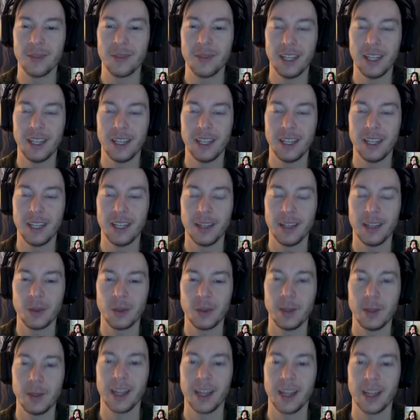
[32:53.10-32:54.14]
I wasn't
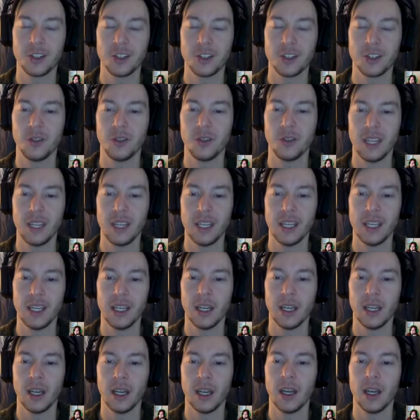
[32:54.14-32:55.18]
really paying attention
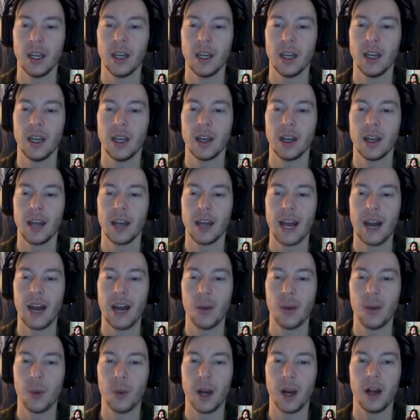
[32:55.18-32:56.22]
to how
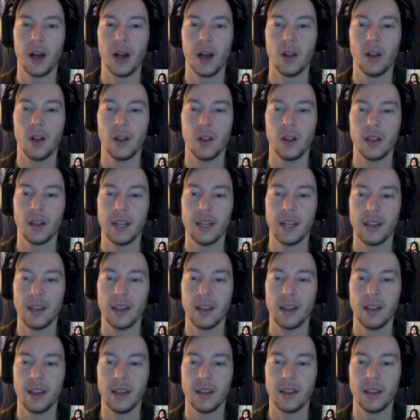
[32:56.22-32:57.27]
well
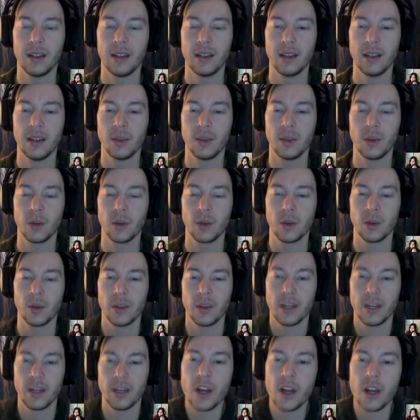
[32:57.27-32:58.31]
it worked with. I
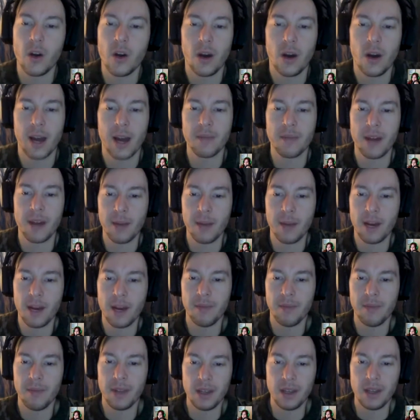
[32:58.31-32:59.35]
know
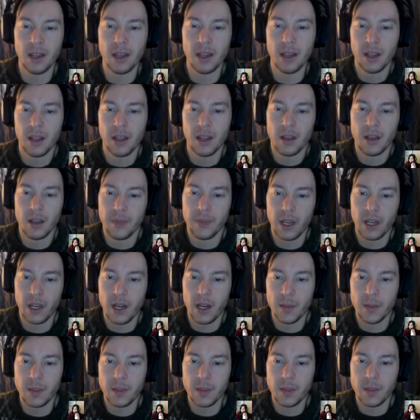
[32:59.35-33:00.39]
I've been
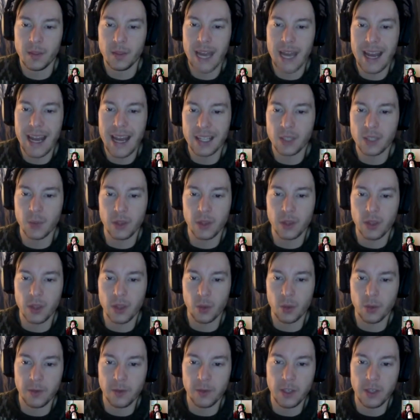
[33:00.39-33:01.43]
tasked with
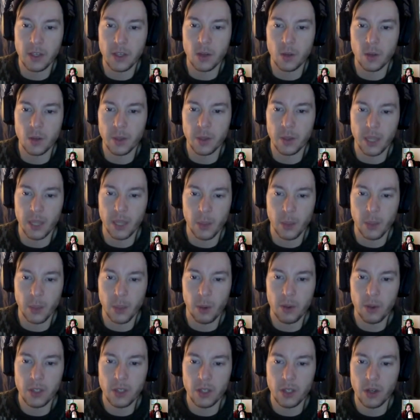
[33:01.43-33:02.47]
the review, but like what
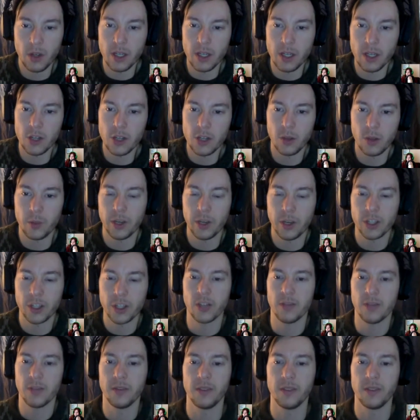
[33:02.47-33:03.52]
was your initial
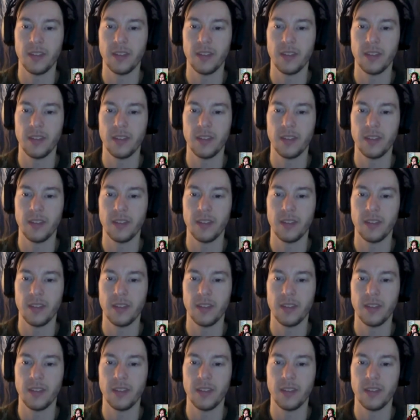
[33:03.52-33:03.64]
impression of